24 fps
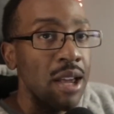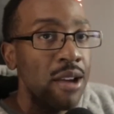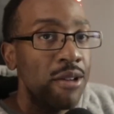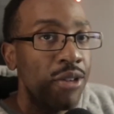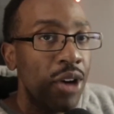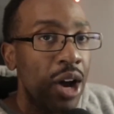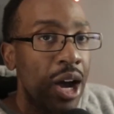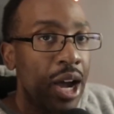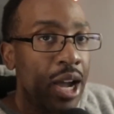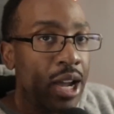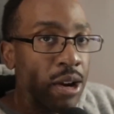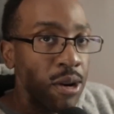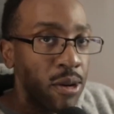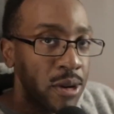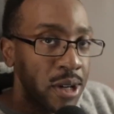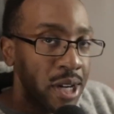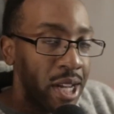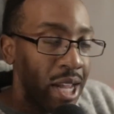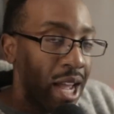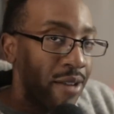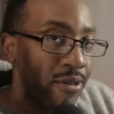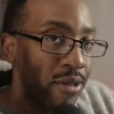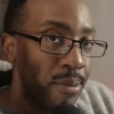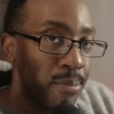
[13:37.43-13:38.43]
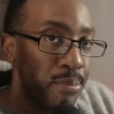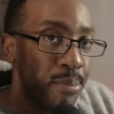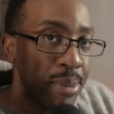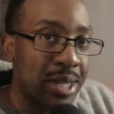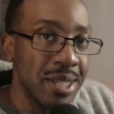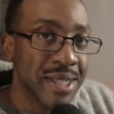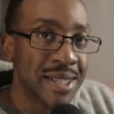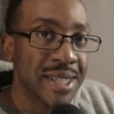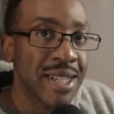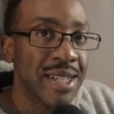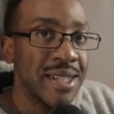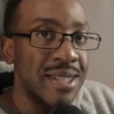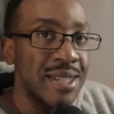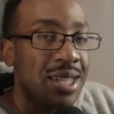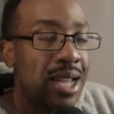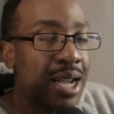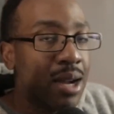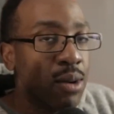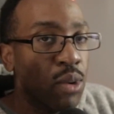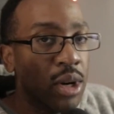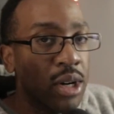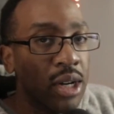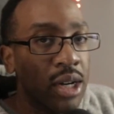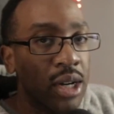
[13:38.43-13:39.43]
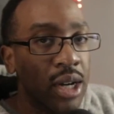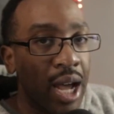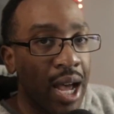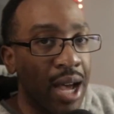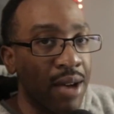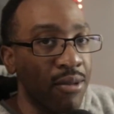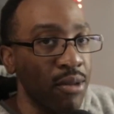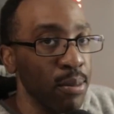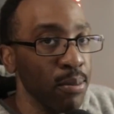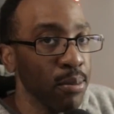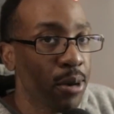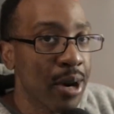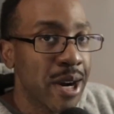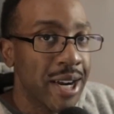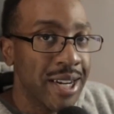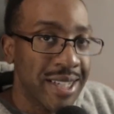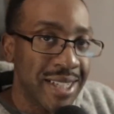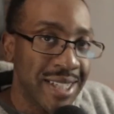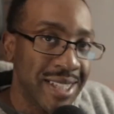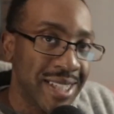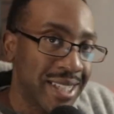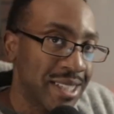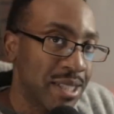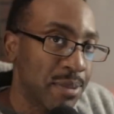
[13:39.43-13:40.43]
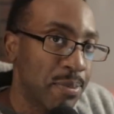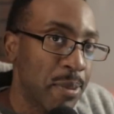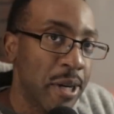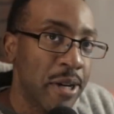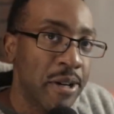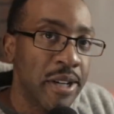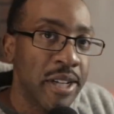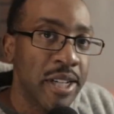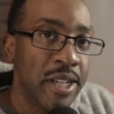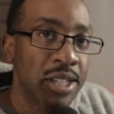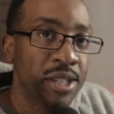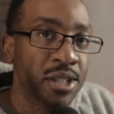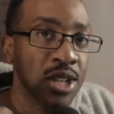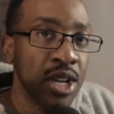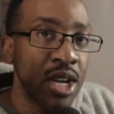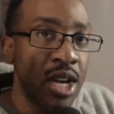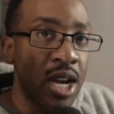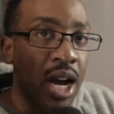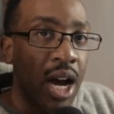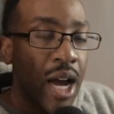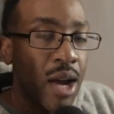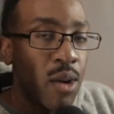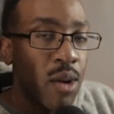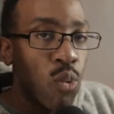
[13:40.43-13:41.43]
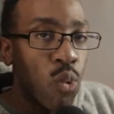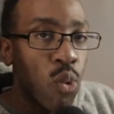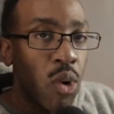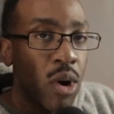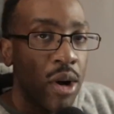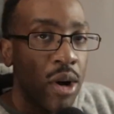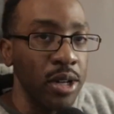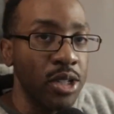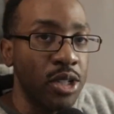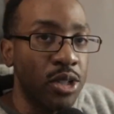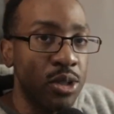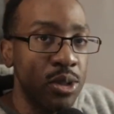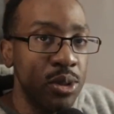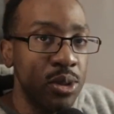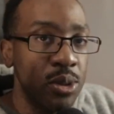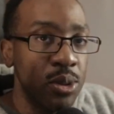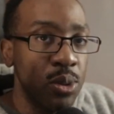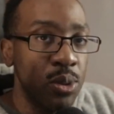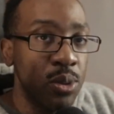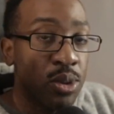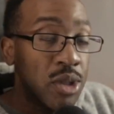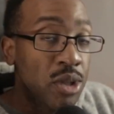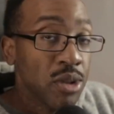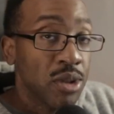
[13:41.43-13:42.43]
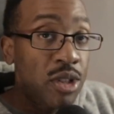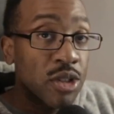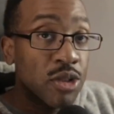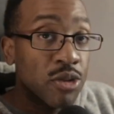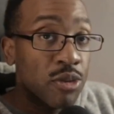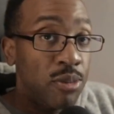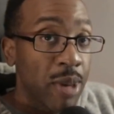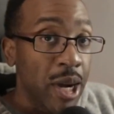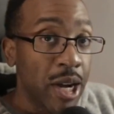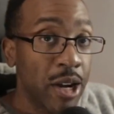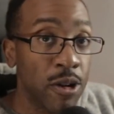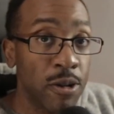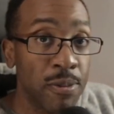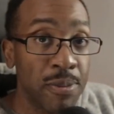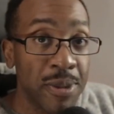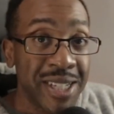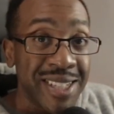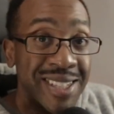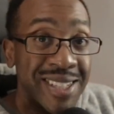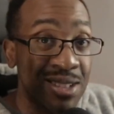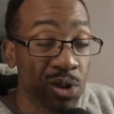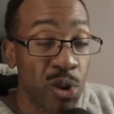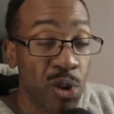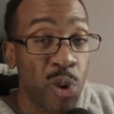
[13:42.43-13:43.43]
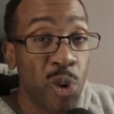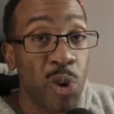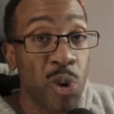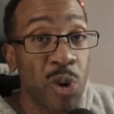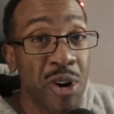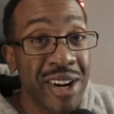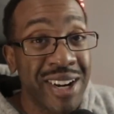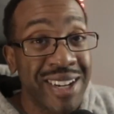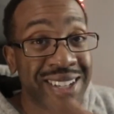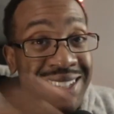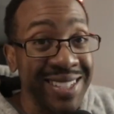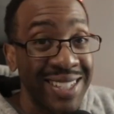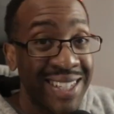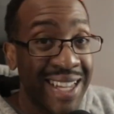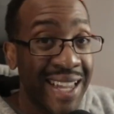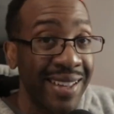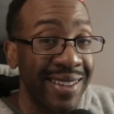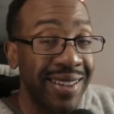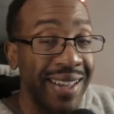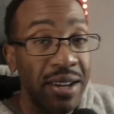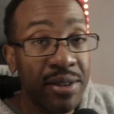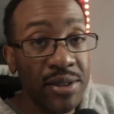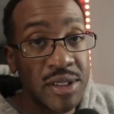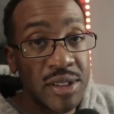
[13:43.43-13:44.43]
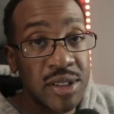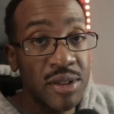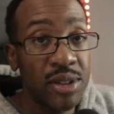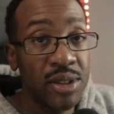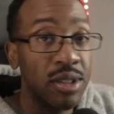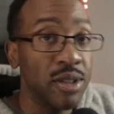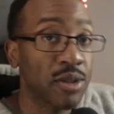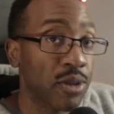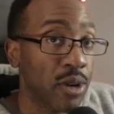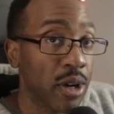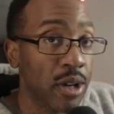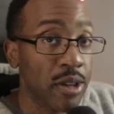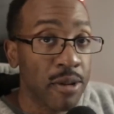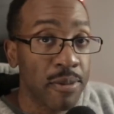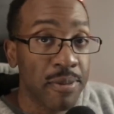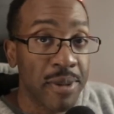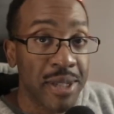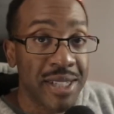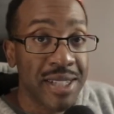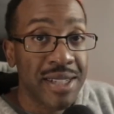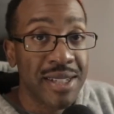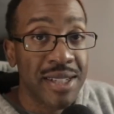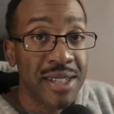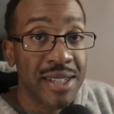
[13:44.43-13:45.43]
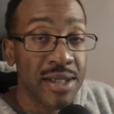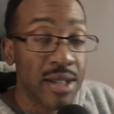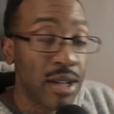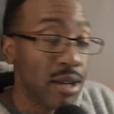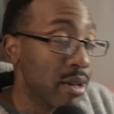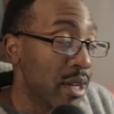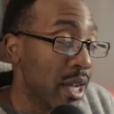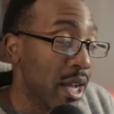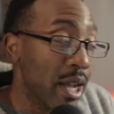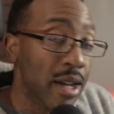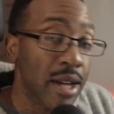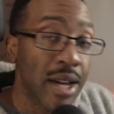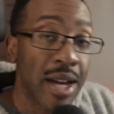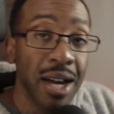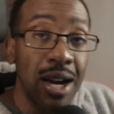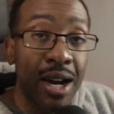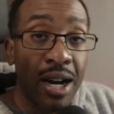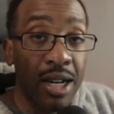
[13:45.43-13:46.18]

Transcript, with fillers: If I already have a business, I want to have a branded experience, I want to do this for my own business or scale out and do this for other businesses, okay,